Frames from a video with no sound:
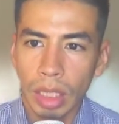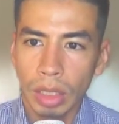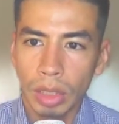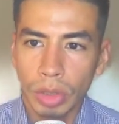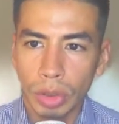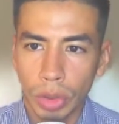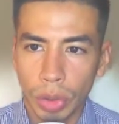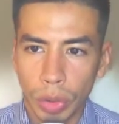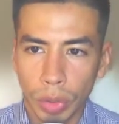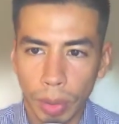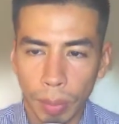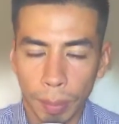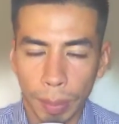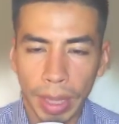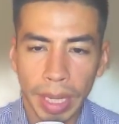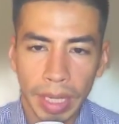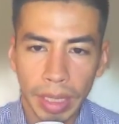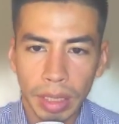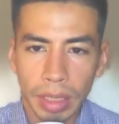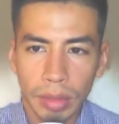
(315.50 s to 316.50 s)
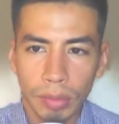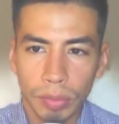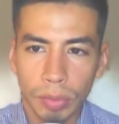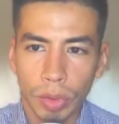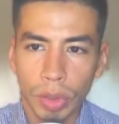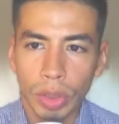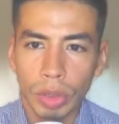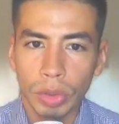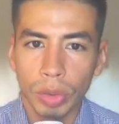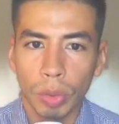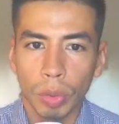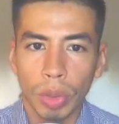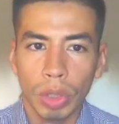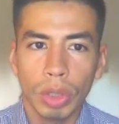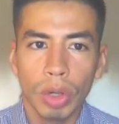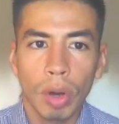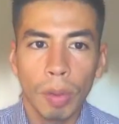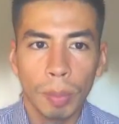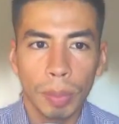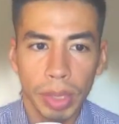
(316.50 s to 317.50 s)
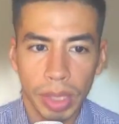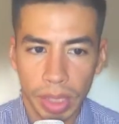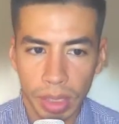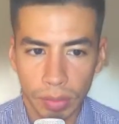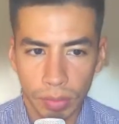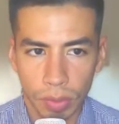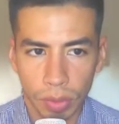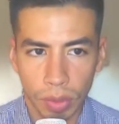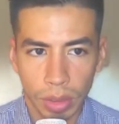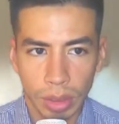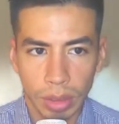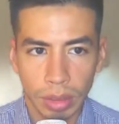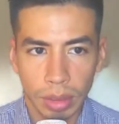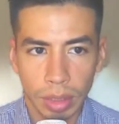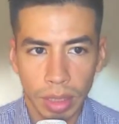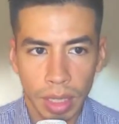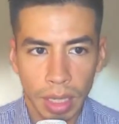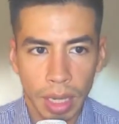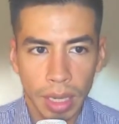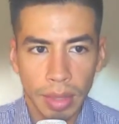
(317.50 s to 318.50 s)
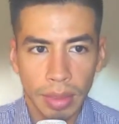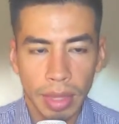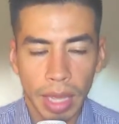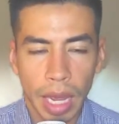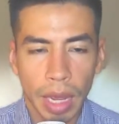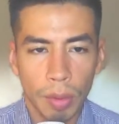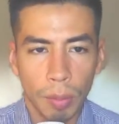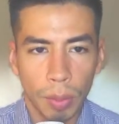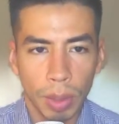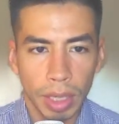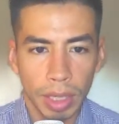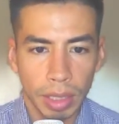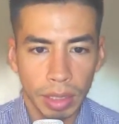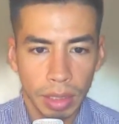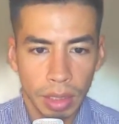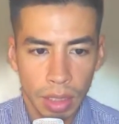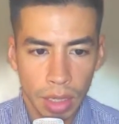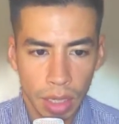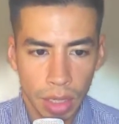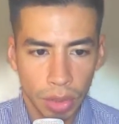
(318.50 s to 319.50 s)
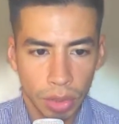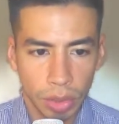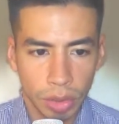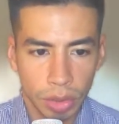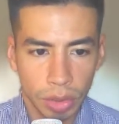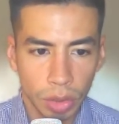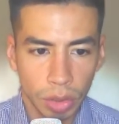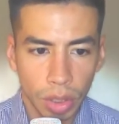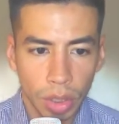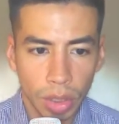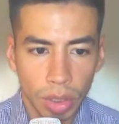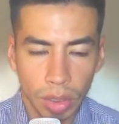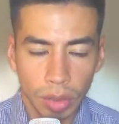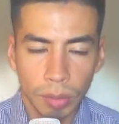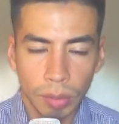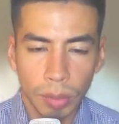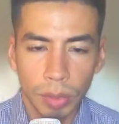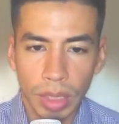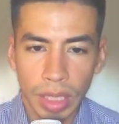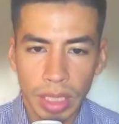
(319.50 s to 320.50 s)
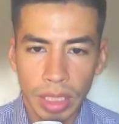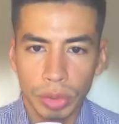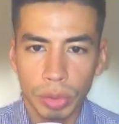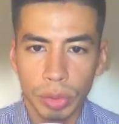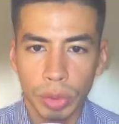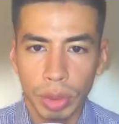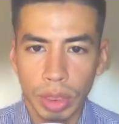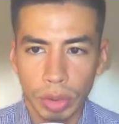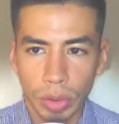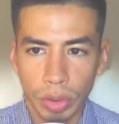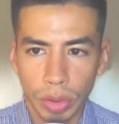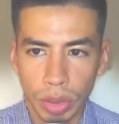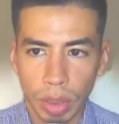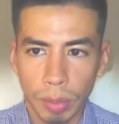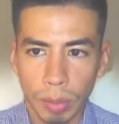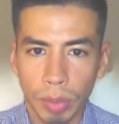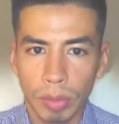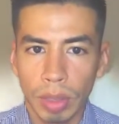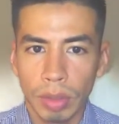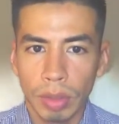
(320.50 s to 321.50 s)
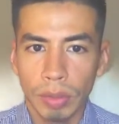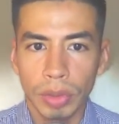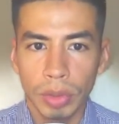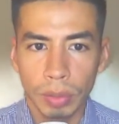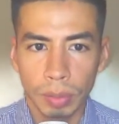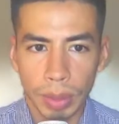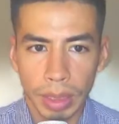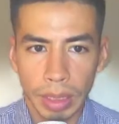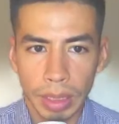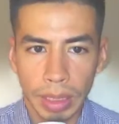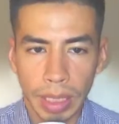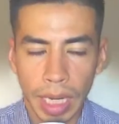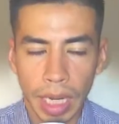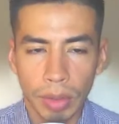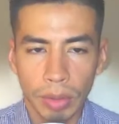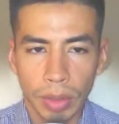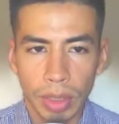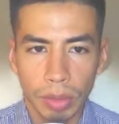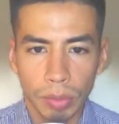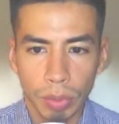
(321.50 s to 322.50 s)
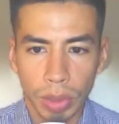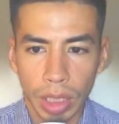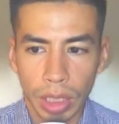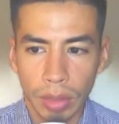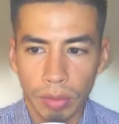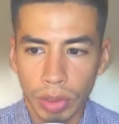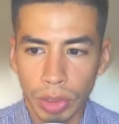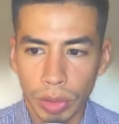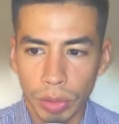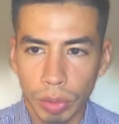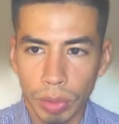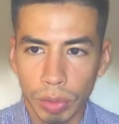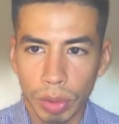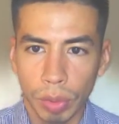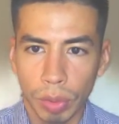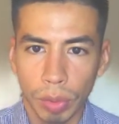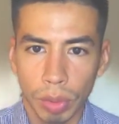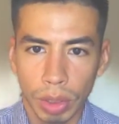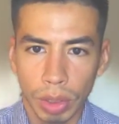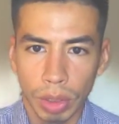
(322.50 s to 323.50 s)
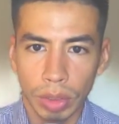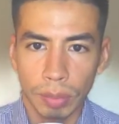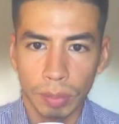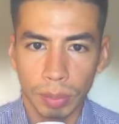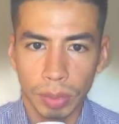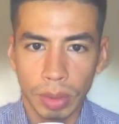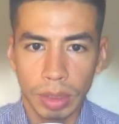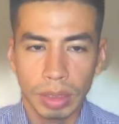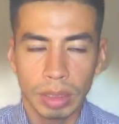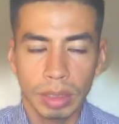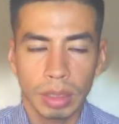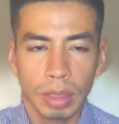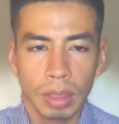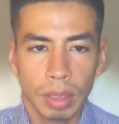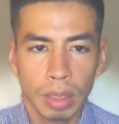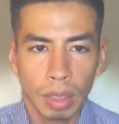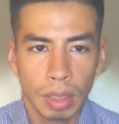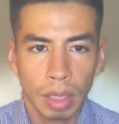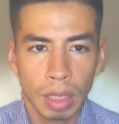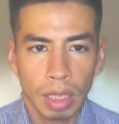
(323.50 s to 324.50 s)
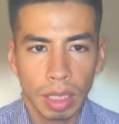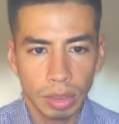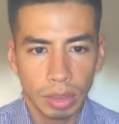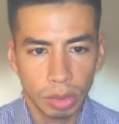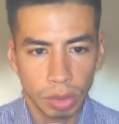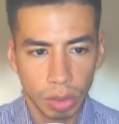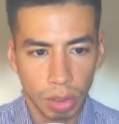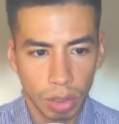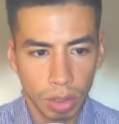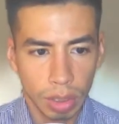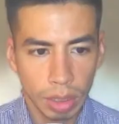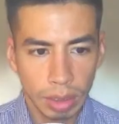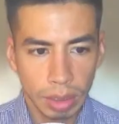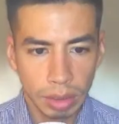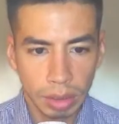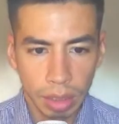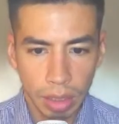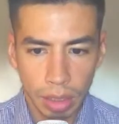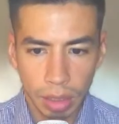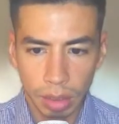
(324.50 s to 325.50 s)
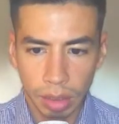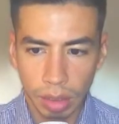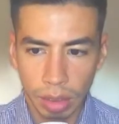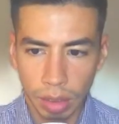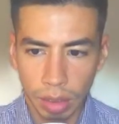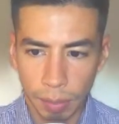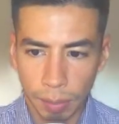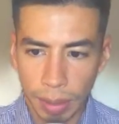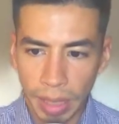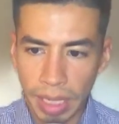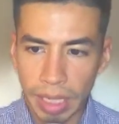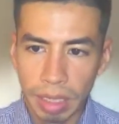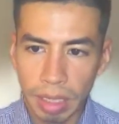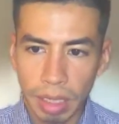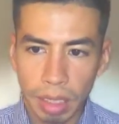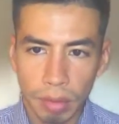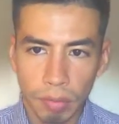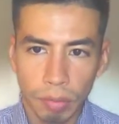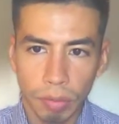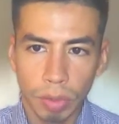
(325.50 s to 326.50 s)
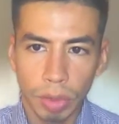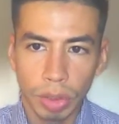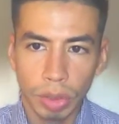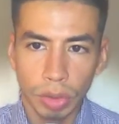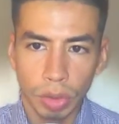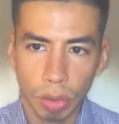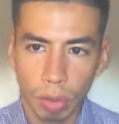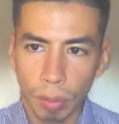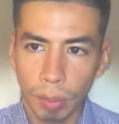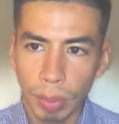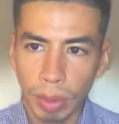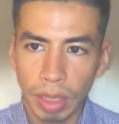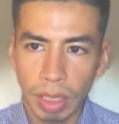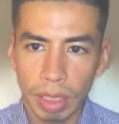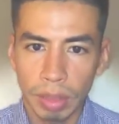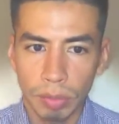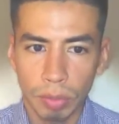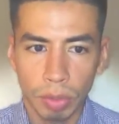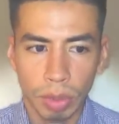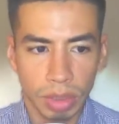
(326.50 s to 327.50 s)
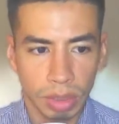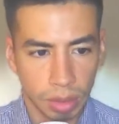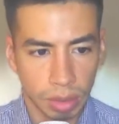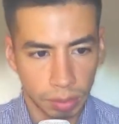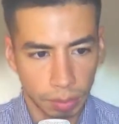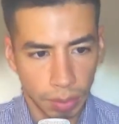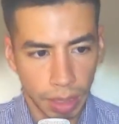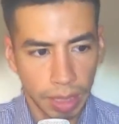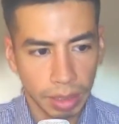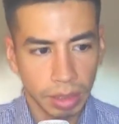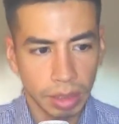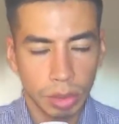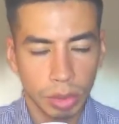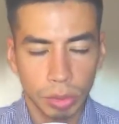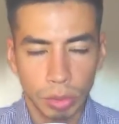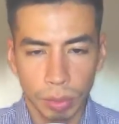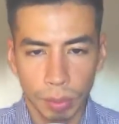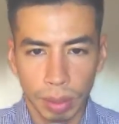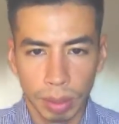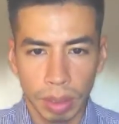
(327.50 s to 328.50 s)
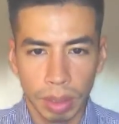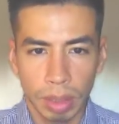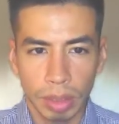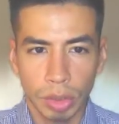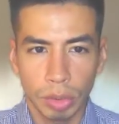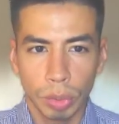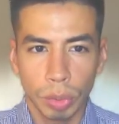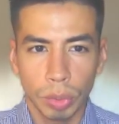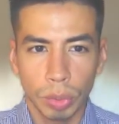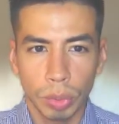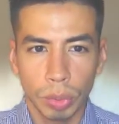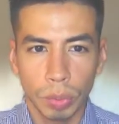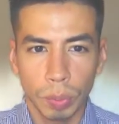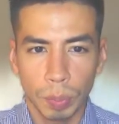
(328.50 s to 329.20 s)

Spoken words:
to a paid invoice or an open invoice. That way, there's not double entry or double revenue being counted whenever you are recording your books. As long as the paid invoice or open invoice is matched to